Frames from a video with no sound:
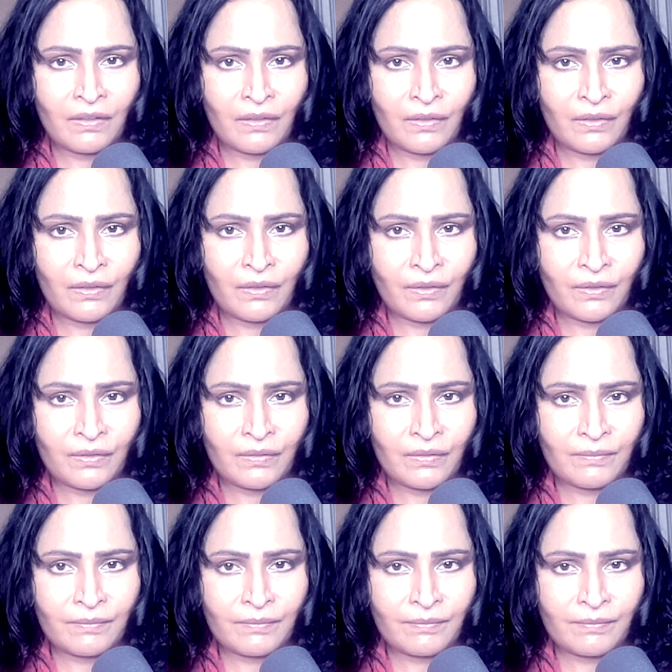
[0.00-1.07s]

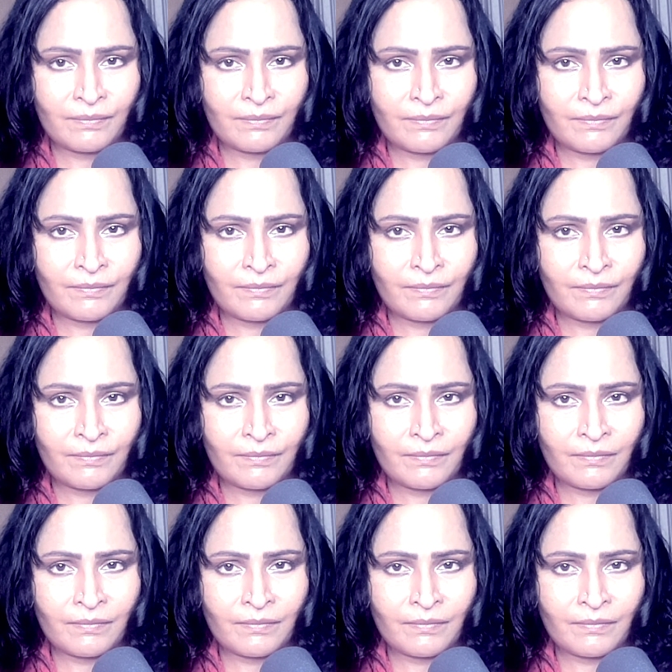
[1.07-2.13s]

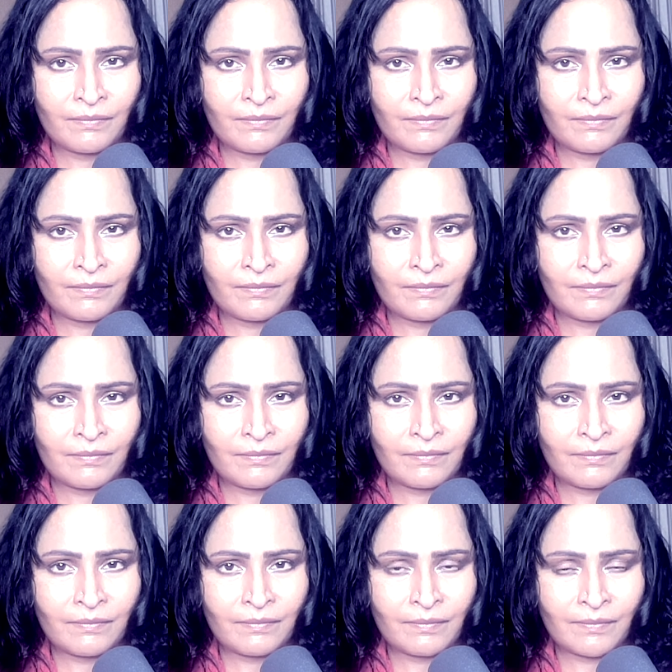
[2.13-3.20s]

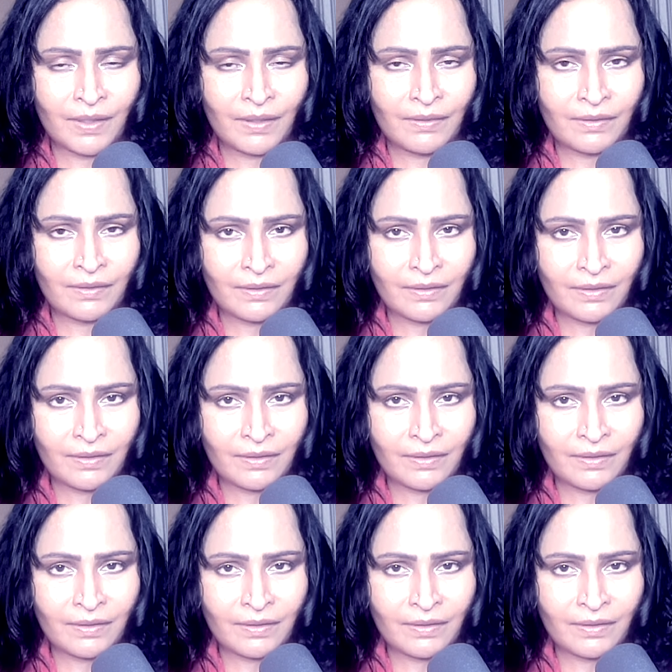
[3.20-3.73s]
Nothing is said.